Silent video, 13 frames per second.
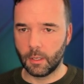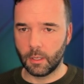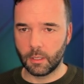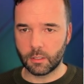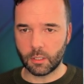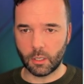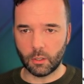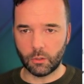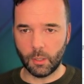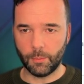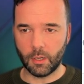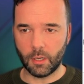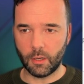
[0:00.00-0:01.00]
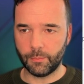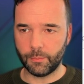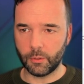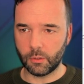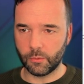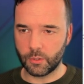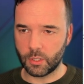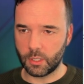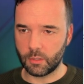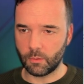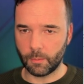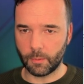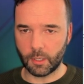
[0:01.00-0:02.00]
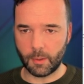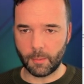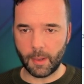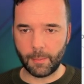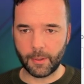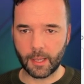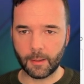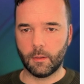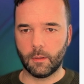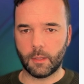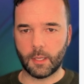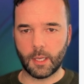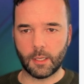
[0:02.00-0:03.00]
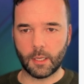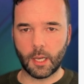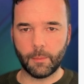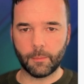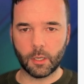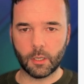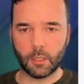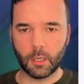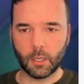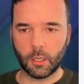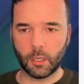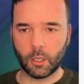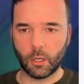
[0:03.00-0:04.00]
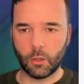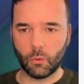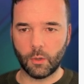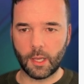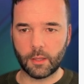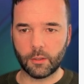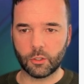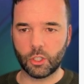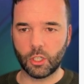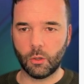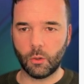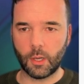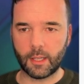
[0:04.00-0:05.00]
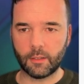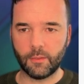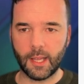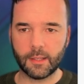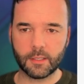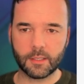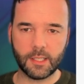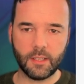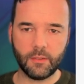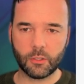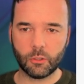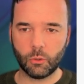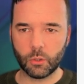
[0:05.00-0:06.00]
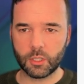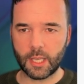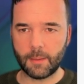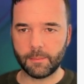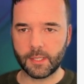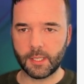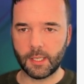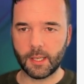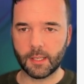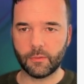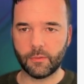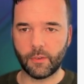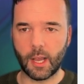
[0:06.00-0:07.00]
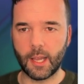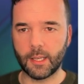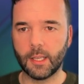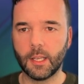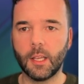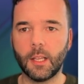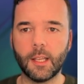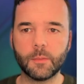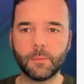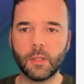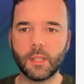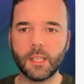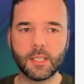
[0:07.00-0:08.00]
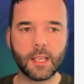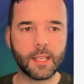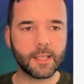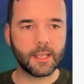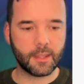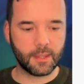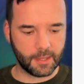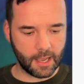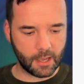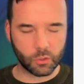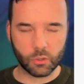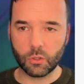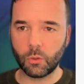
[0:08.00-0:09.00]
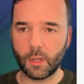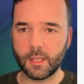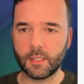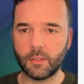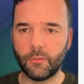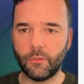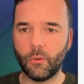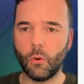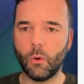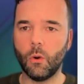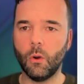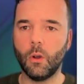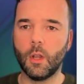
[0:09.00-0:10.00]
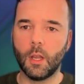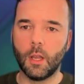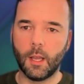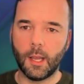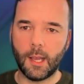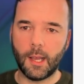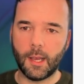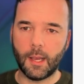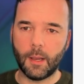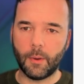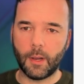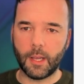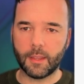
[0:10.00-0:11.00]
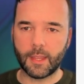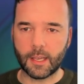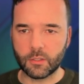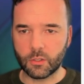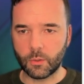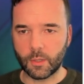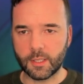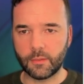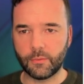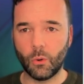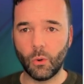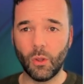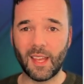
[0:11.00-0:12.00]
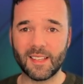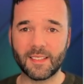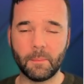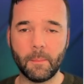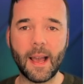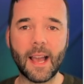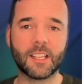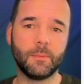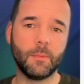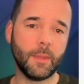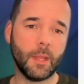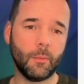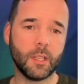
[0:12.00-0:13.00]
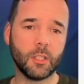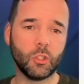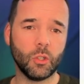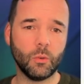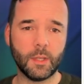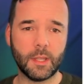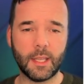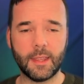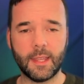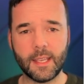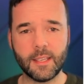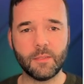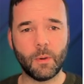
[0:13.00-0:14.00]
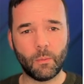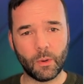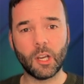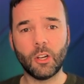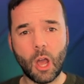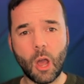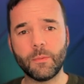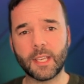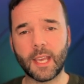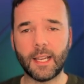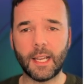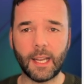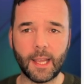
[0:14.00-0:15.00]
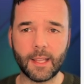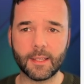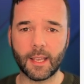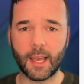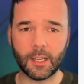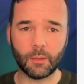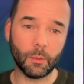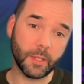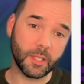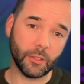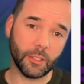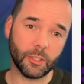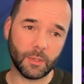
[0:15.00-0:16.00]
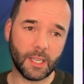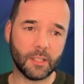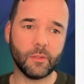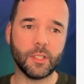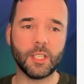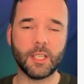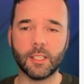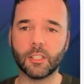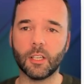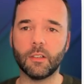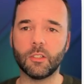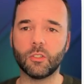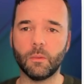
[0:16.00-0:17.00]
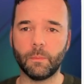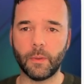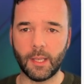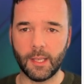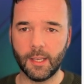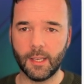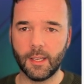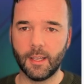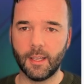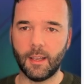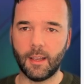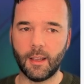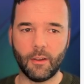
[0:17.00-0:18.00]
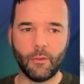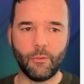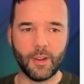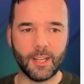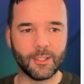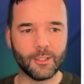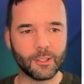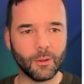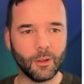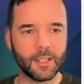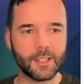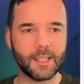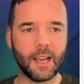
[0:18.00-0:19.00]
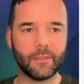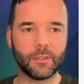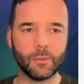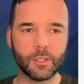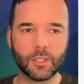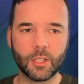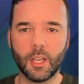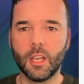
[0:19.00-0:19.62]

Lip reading: So number of proofs is what I'm going to be mapping. Then I'm going to go and show advanced, leave source empty. That's fine. Let's put this at 1024 by 1024. That's the maximum that we can do within this, but we're going to upscale it later and it will be turned to an SVG. So it should be really good quality afterwards.